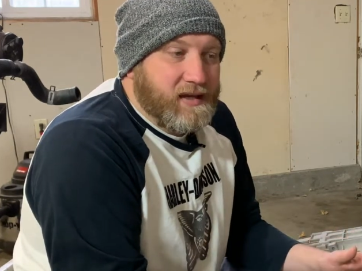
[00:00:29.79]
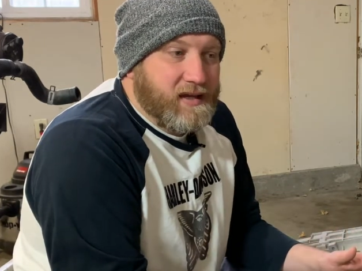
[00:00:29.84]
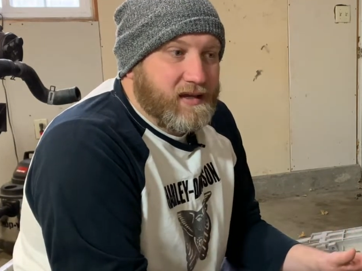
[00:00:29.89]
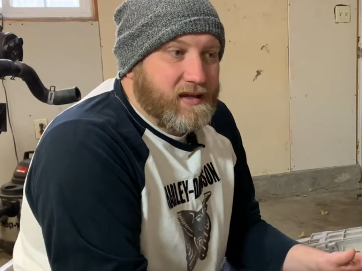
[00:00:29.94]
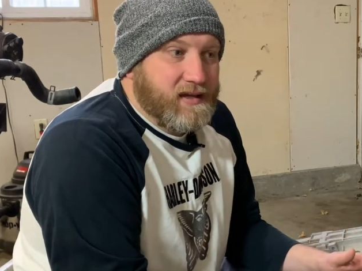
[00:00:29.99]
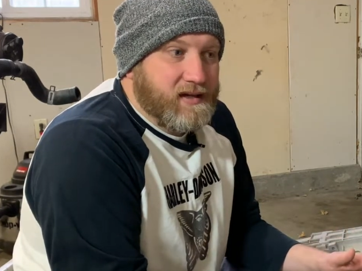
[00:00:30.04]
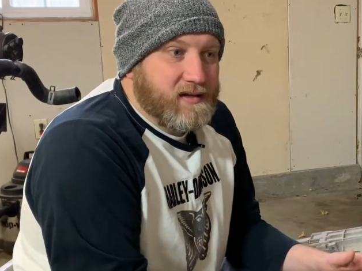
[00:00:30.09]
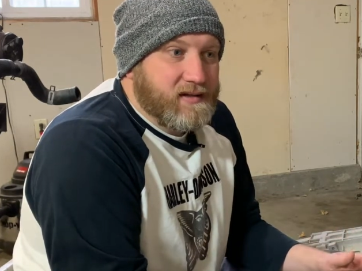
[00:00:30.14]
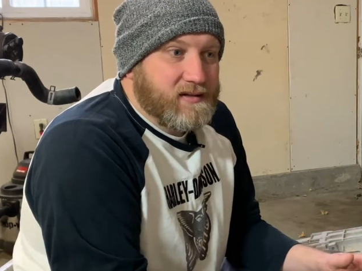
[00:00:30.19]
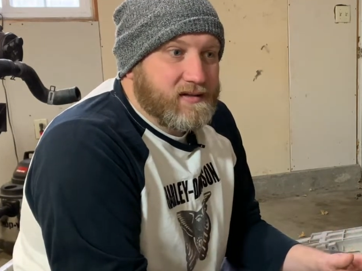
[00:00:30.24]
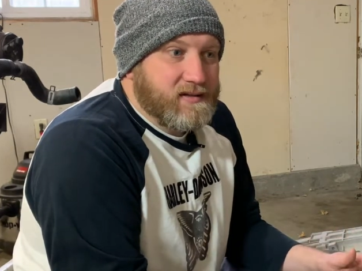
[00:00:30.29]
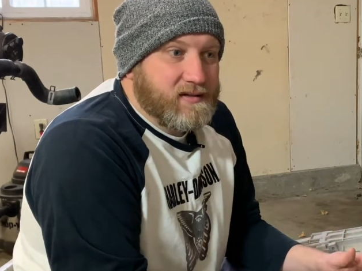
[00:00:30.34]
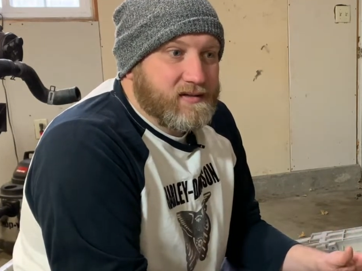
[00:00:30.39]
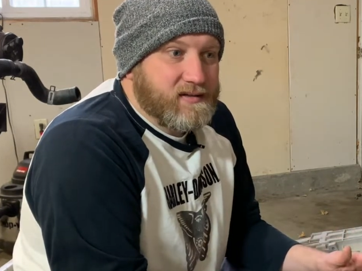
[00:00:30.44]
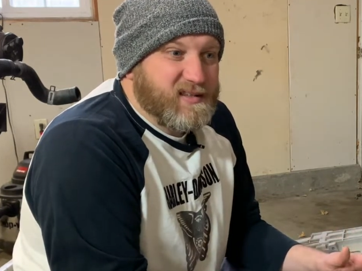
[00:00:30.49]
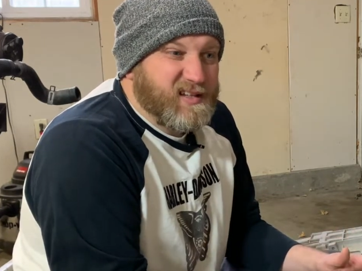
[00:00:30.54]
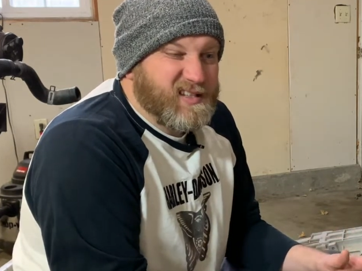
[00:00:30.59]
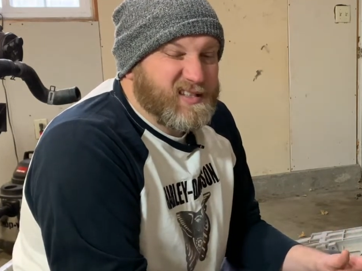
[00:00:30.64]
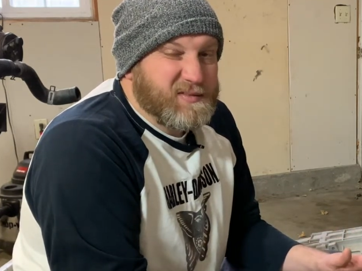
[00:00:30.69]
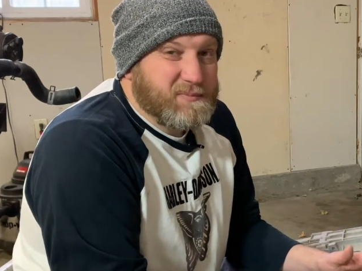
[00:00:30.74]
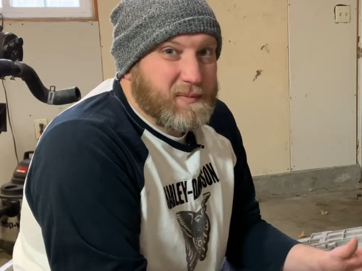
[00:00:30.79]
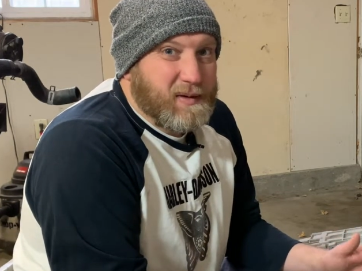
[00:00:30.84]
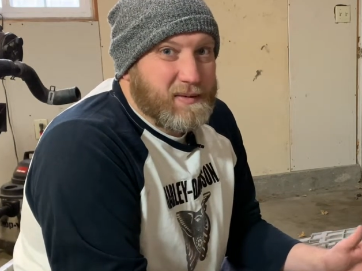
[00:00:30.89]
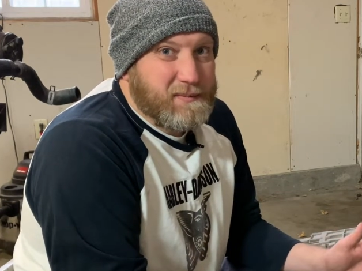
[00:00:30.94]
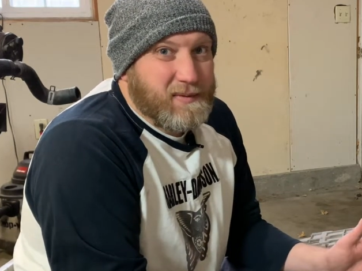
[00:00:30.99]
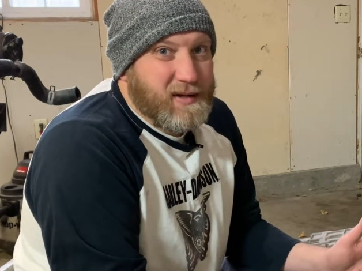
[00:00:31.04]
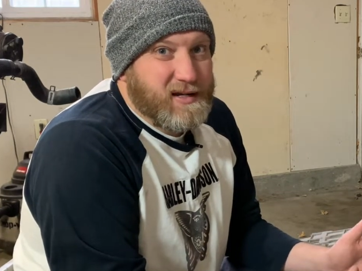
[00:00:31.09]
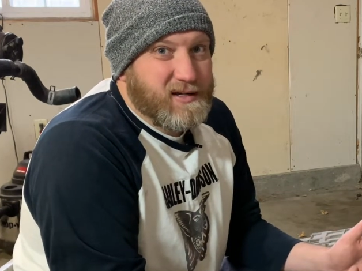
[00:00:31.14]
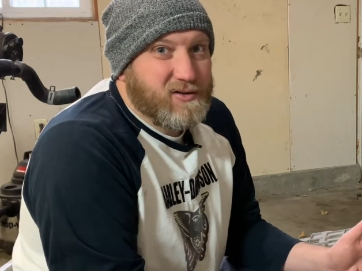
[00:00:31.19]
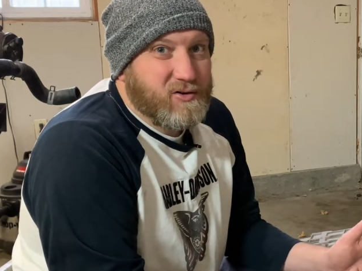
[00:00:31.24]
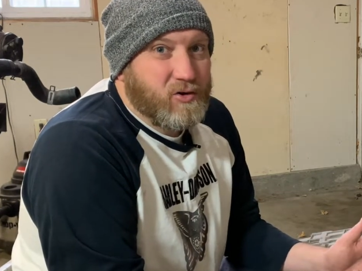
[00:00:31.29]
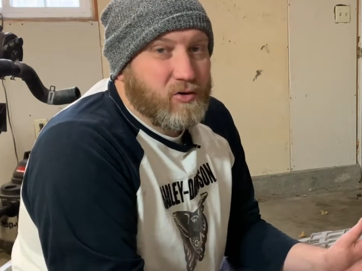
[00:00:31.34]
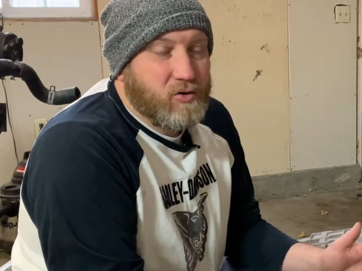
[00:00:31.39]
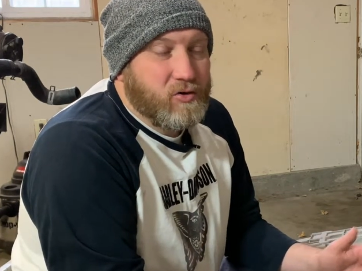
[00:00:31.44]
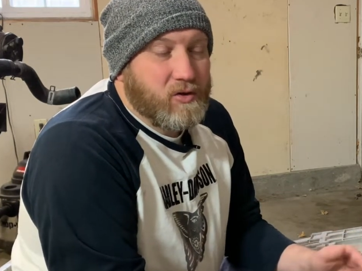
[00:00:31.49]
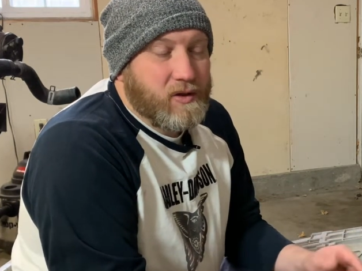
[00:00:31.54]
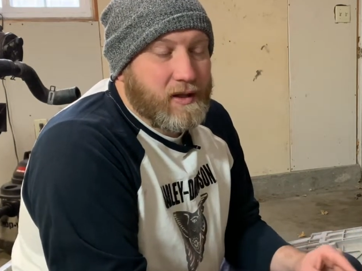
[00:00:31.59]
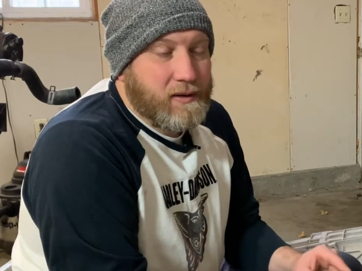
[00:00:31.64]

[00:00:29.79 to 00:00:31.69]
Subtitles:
And that's my main goal.